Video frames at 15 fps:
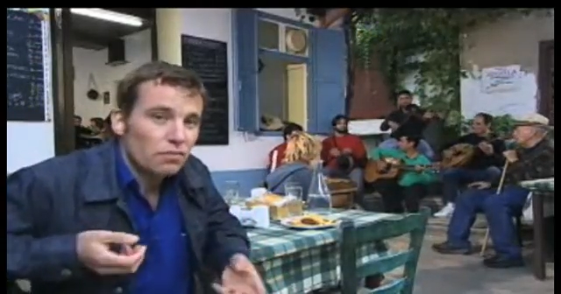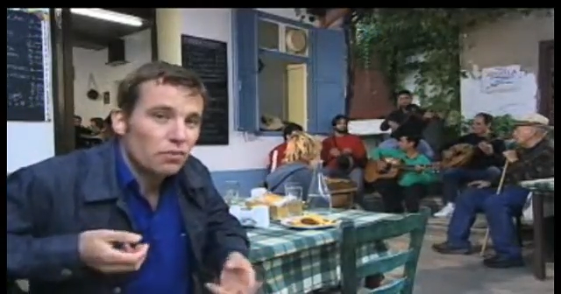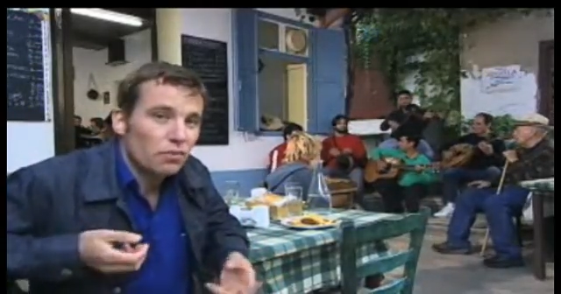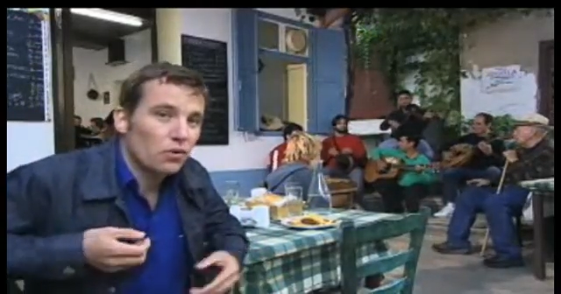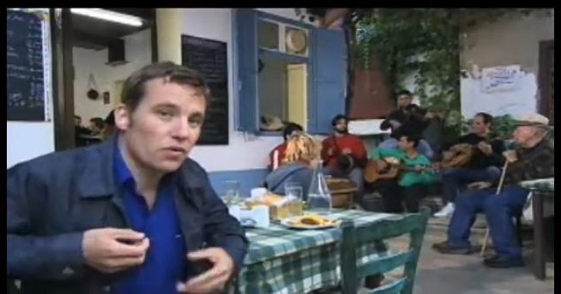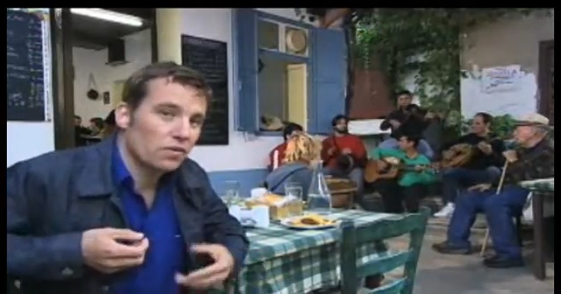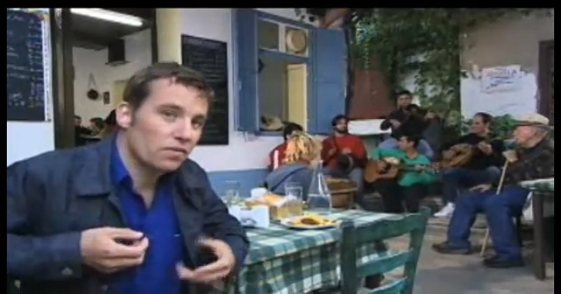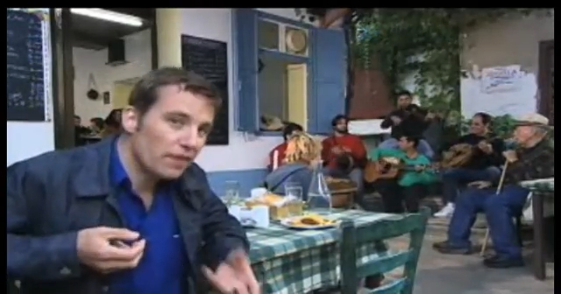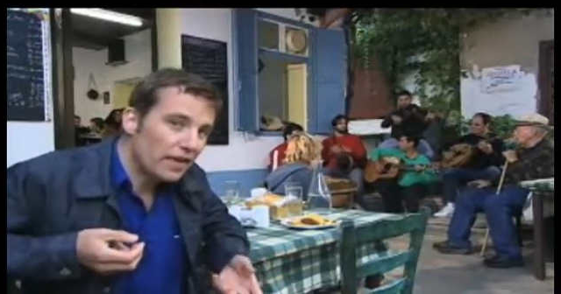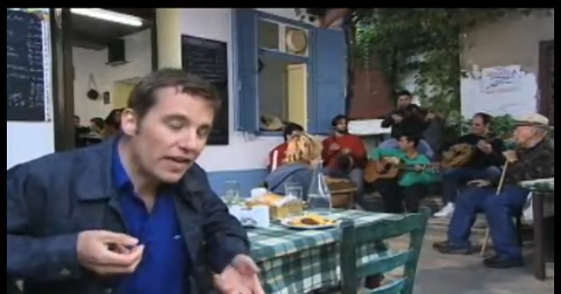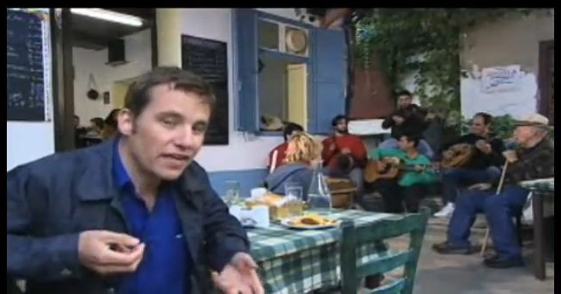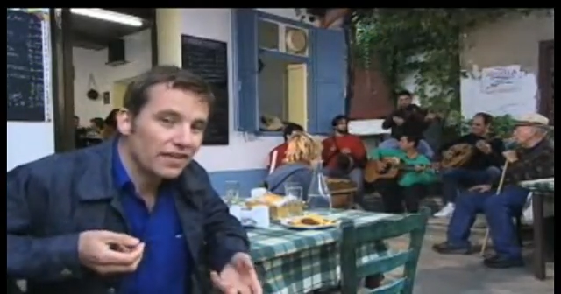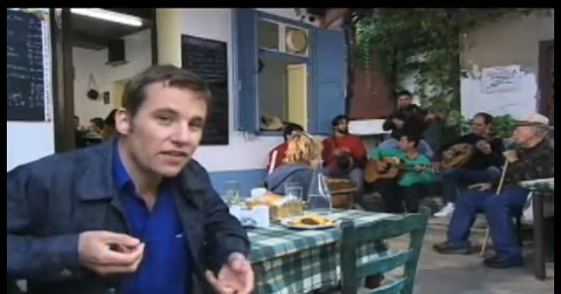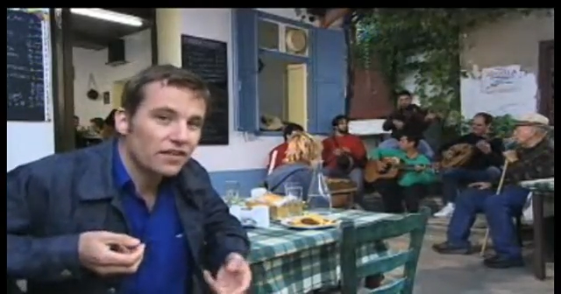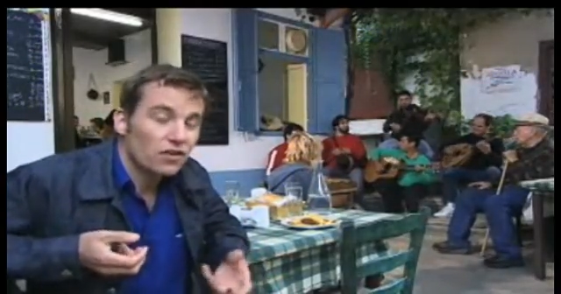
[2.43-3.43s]
important
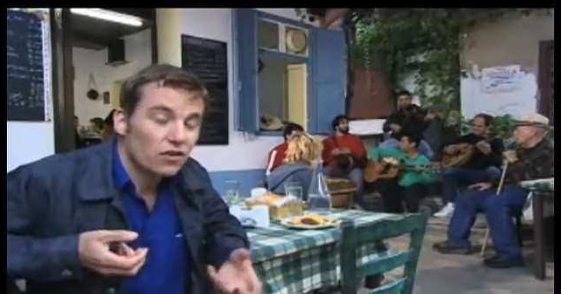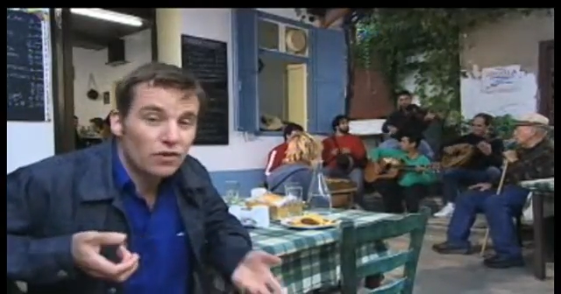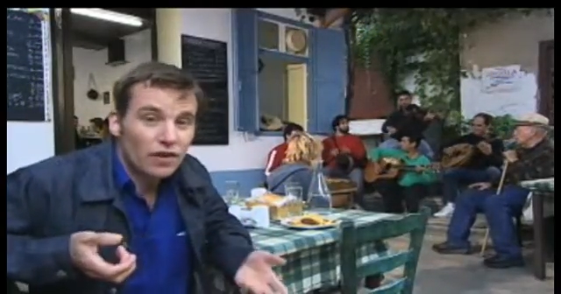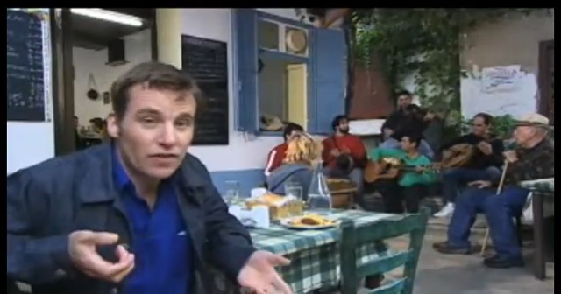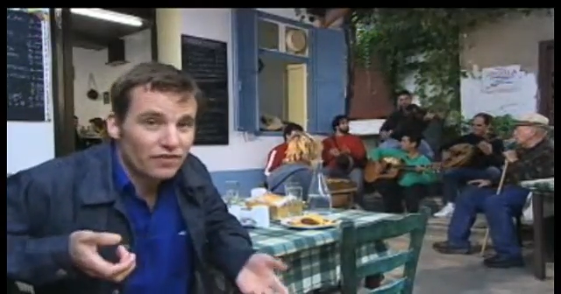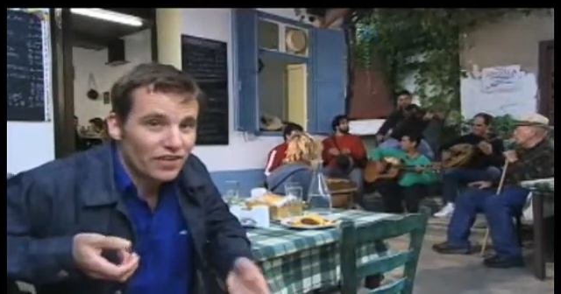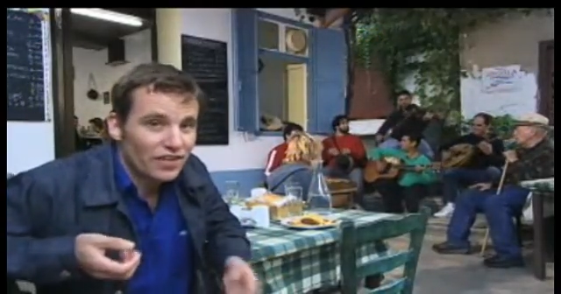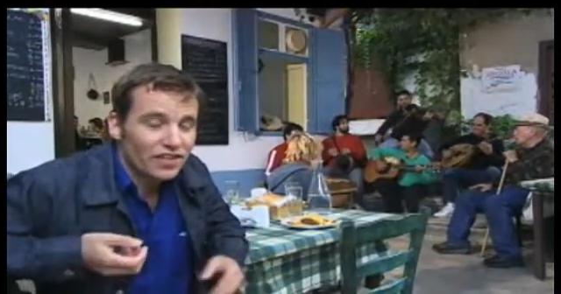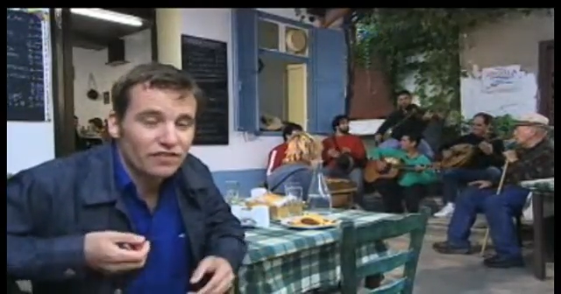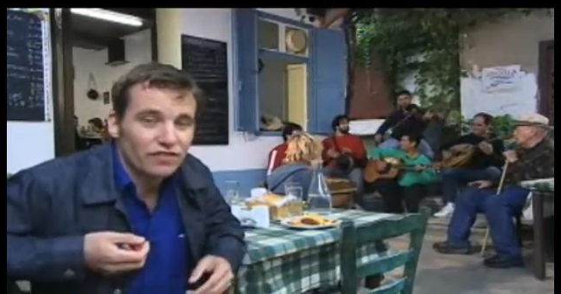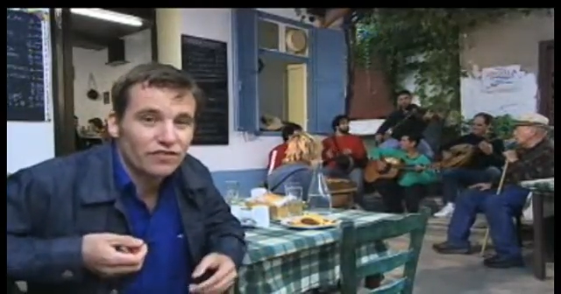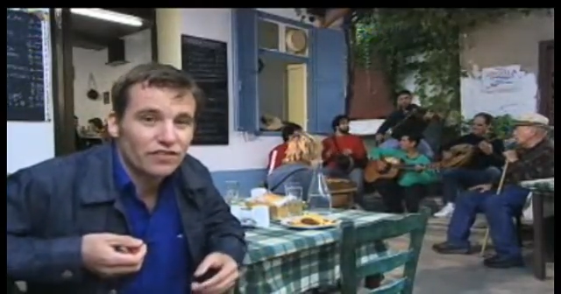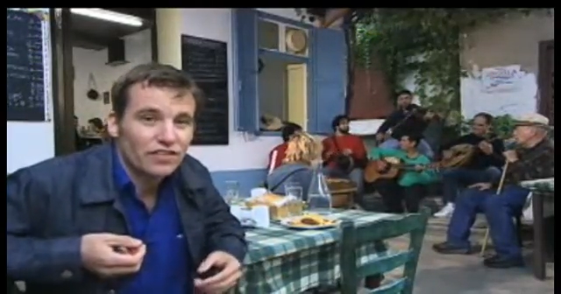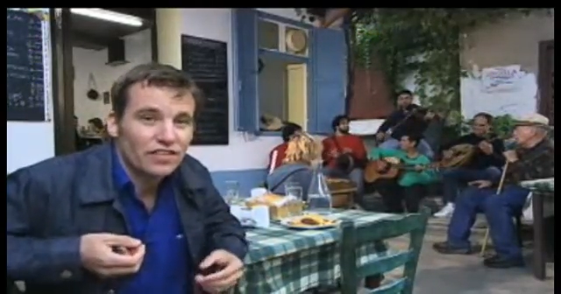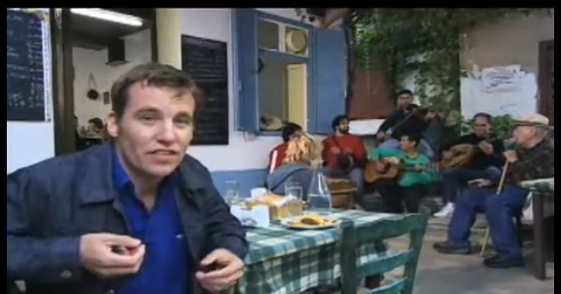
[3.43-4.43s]
men who ever
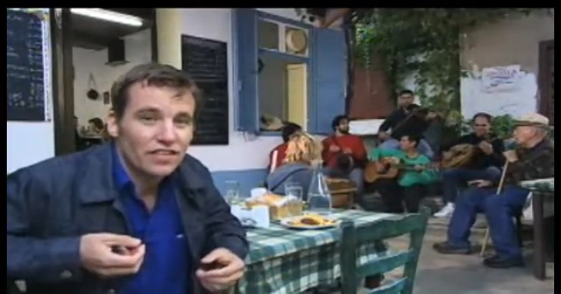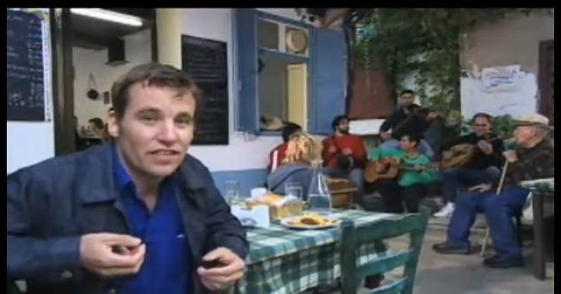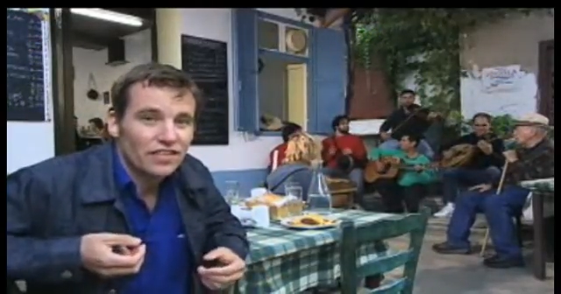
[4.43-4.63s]
lived.